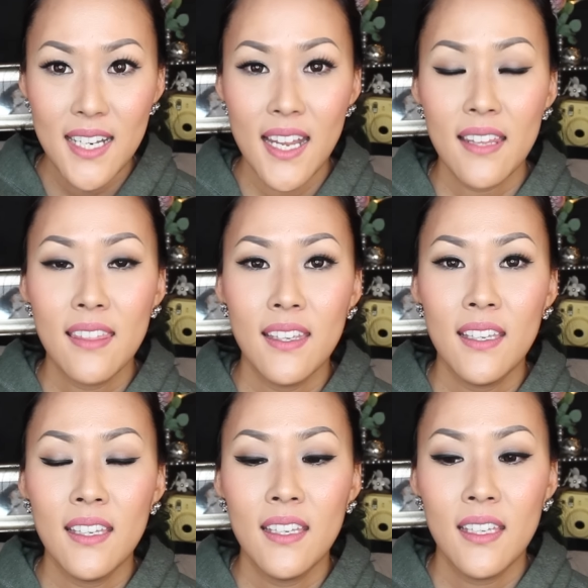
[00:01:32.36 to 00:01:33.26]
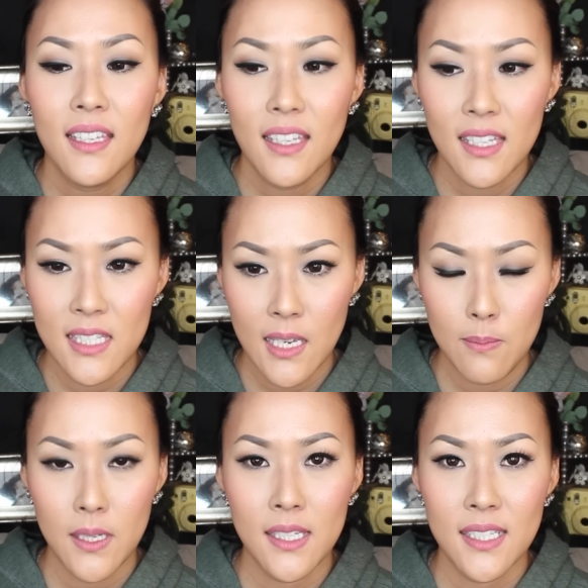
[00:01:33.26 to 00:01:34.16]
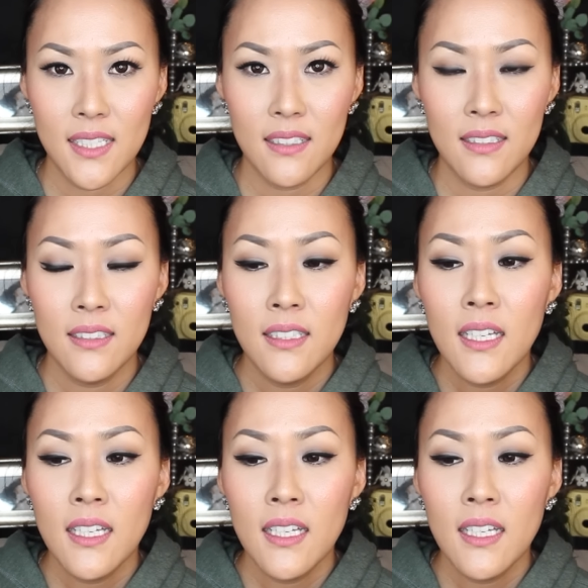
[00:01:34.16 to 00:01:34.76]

nothing is a big deal